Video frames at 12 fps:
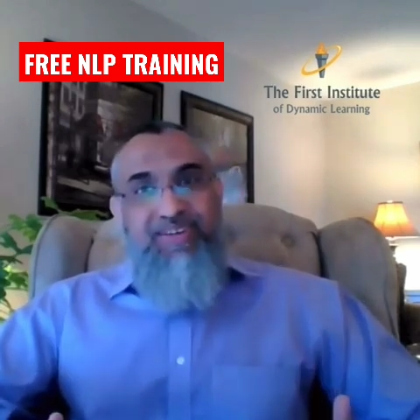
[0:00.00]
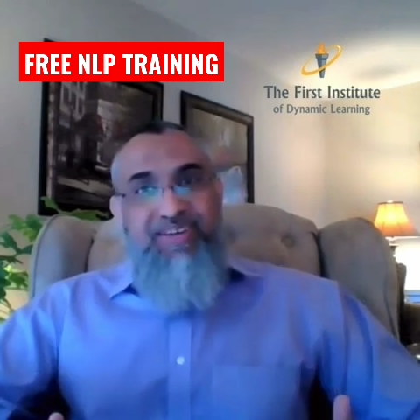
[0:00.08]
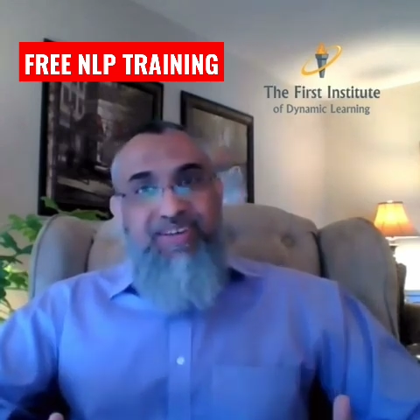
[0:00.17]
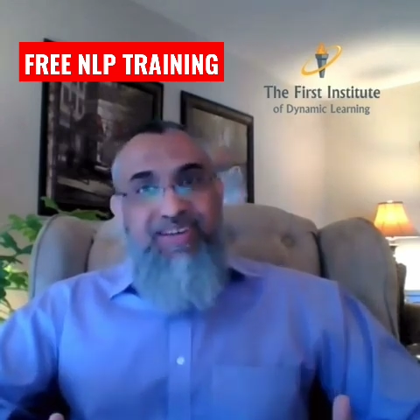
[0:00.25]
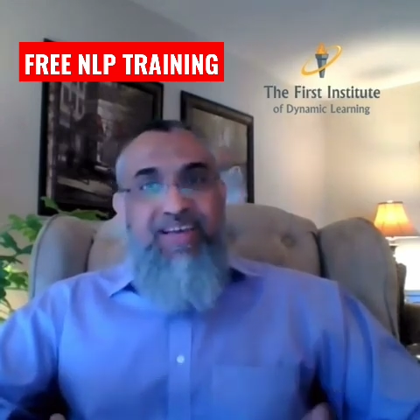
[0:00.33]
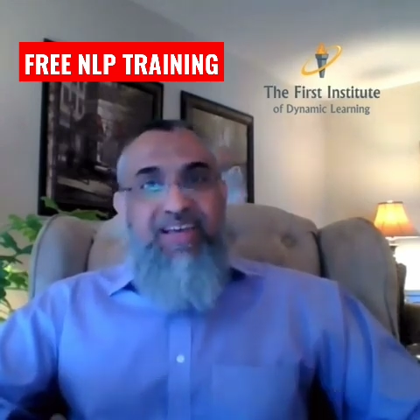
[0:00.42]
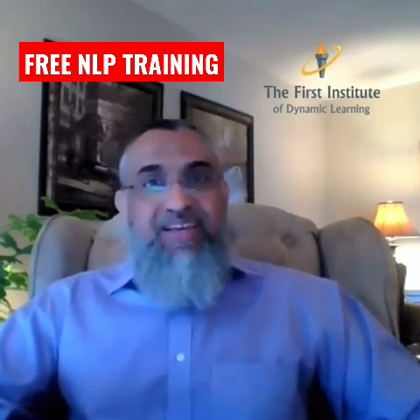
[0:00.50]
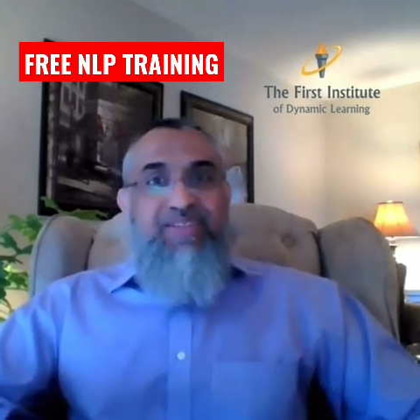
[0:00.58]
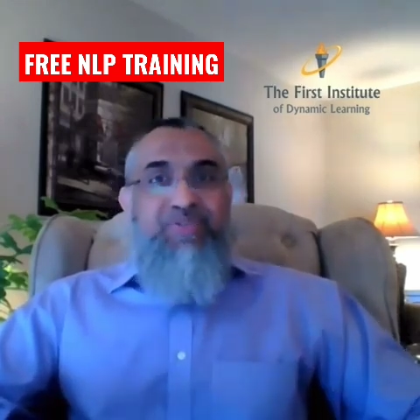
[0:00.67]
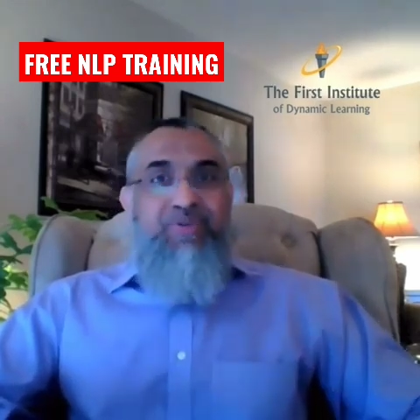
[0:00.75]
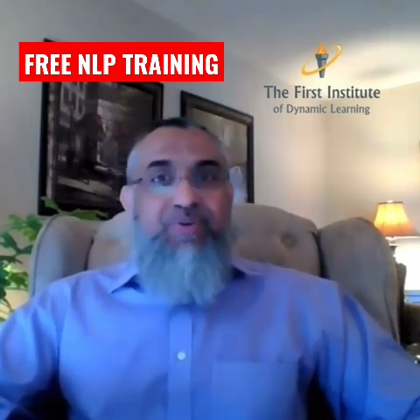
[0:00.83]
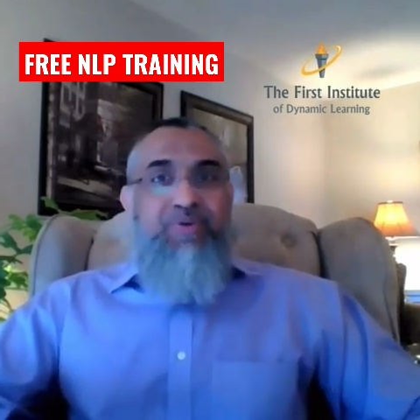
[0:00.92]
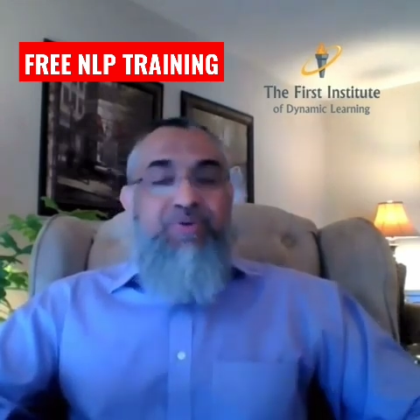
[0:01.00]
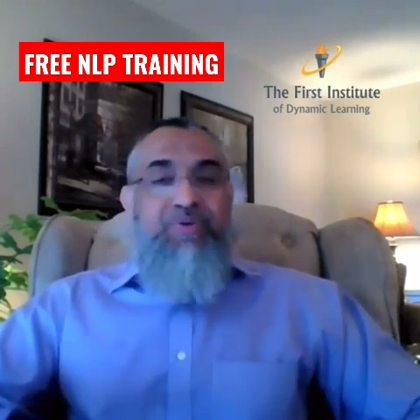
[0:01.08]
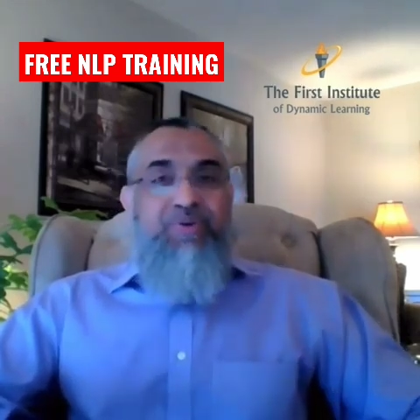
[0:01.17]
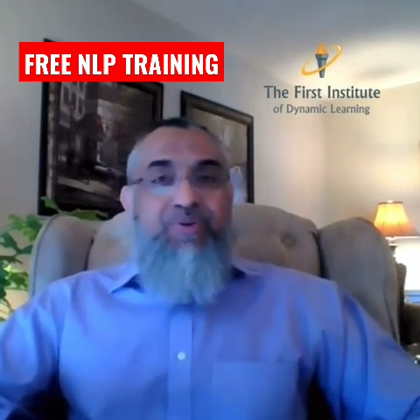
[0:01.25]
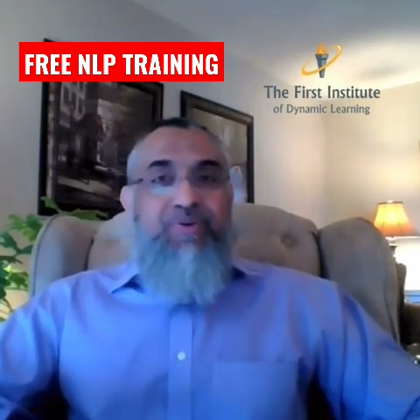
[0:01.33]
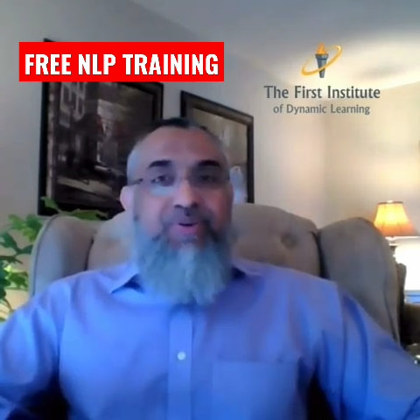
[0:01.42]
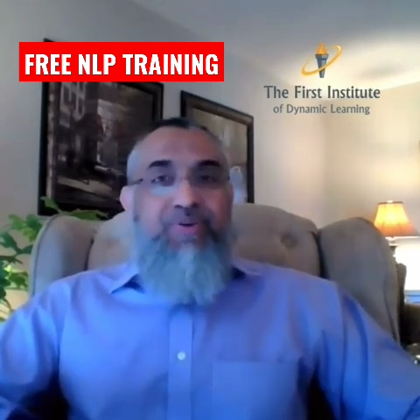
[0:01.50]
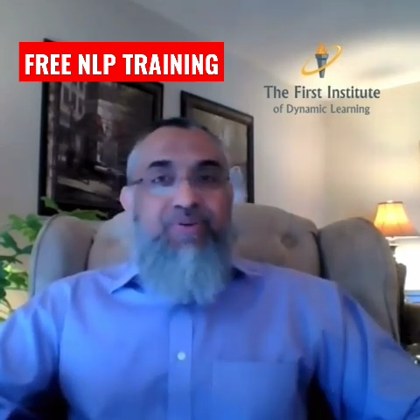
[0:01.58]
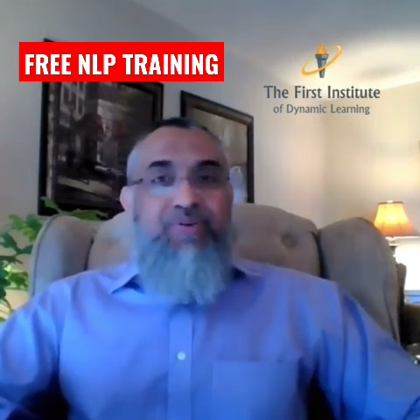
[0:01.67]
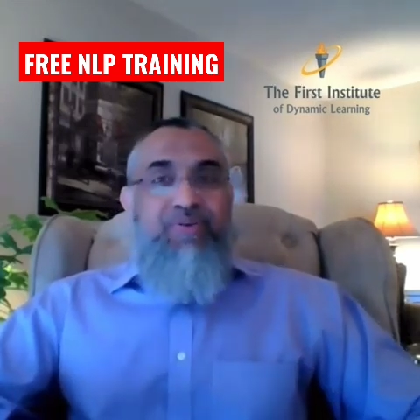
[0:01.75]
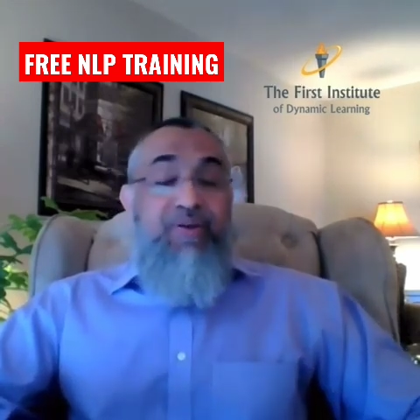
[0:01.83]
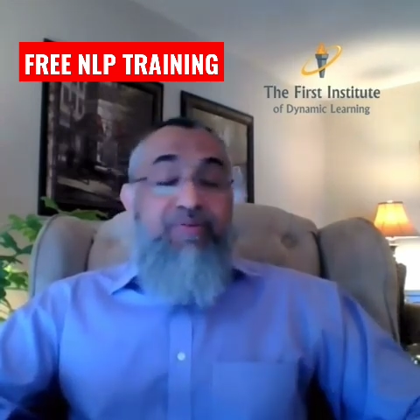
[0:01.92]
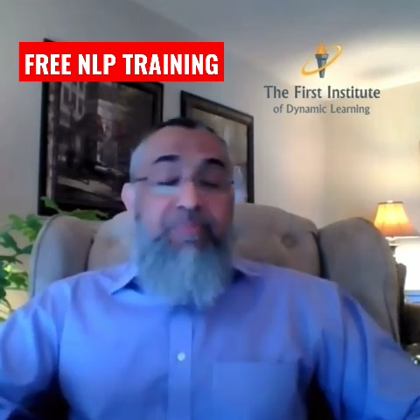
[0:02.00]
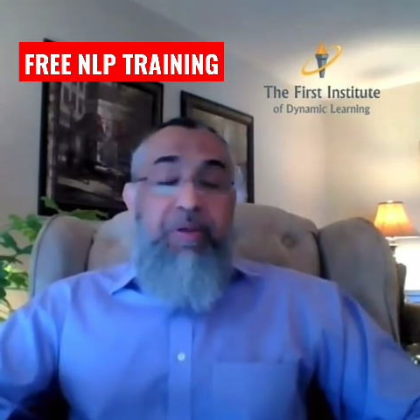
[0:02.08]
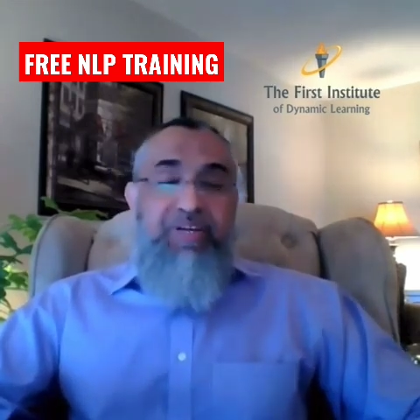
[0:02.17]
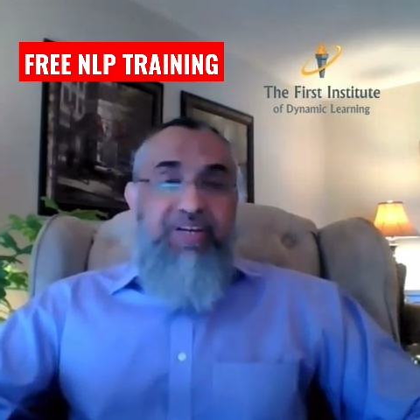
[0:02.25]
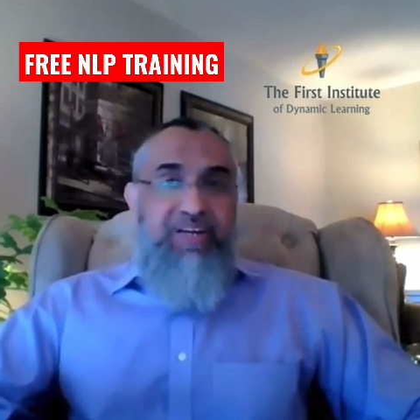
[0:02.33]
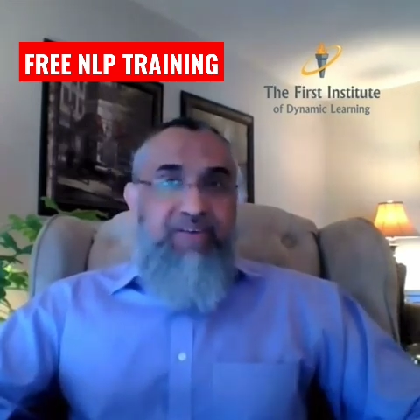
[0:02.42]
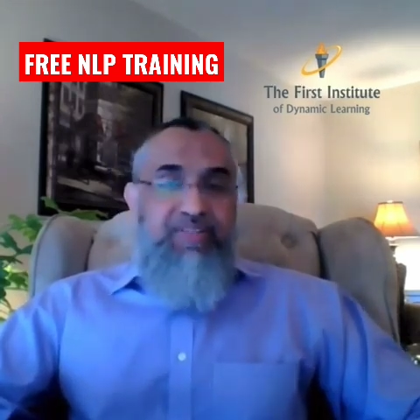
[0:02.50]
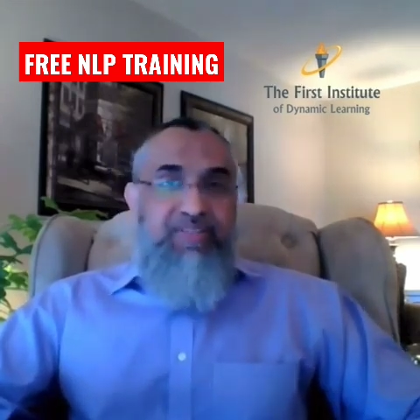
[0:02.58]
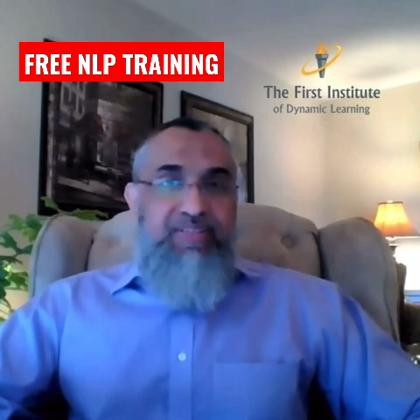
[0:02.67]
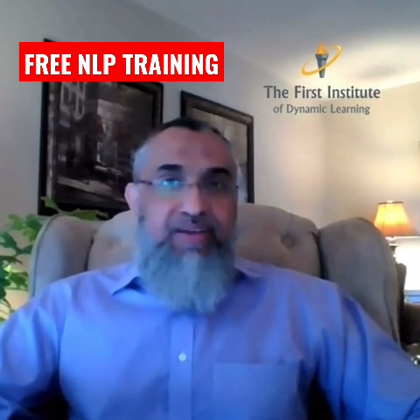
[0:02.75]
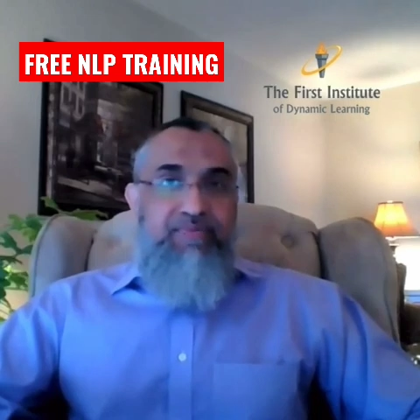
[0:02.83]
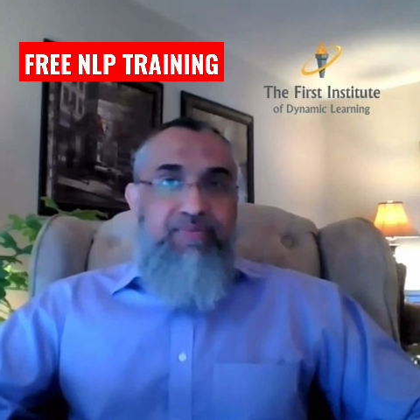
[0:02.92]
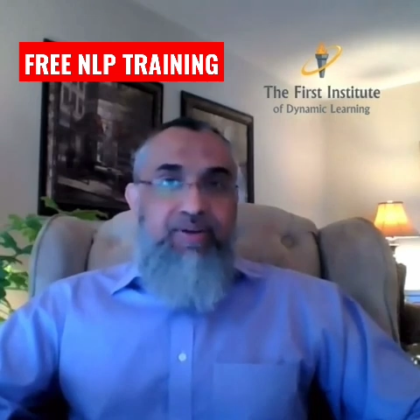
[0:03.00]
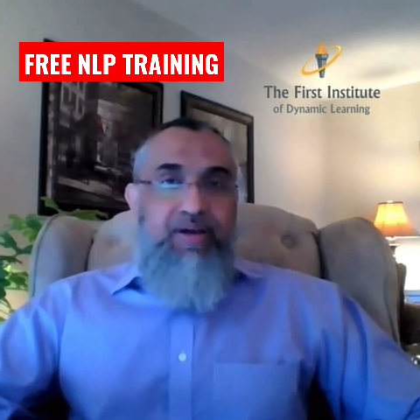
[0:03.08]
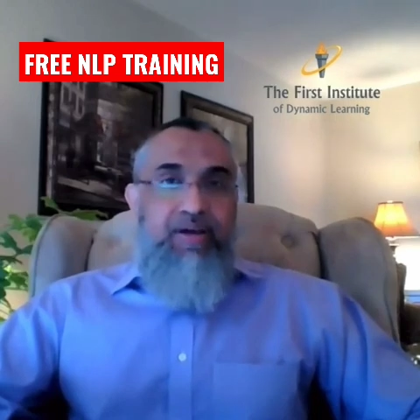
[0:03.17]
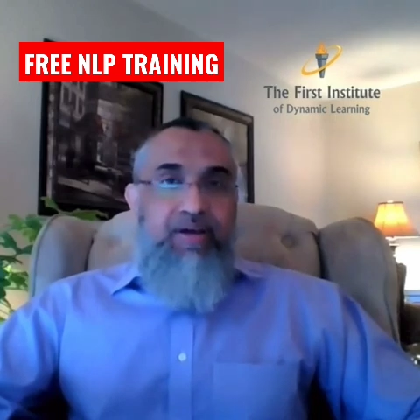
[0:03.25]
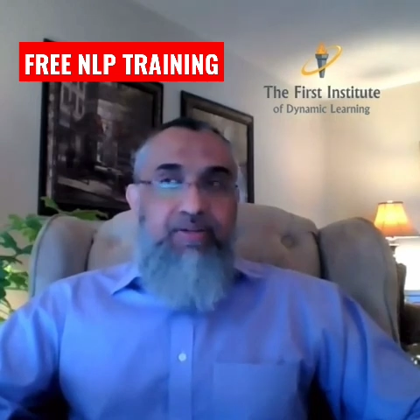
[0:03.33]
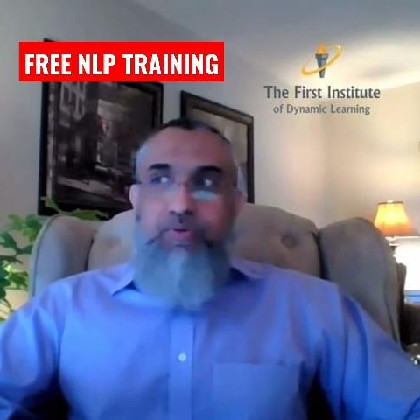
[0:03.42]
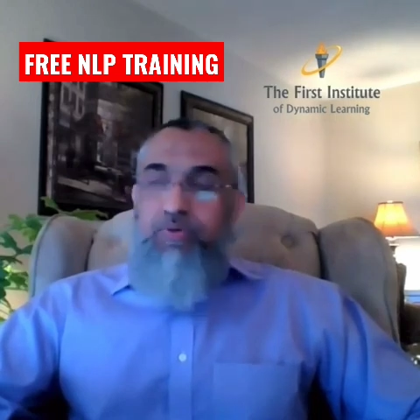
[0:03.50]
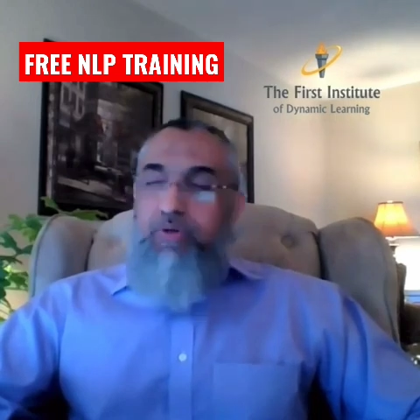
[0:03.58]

Okay, so remember 11 session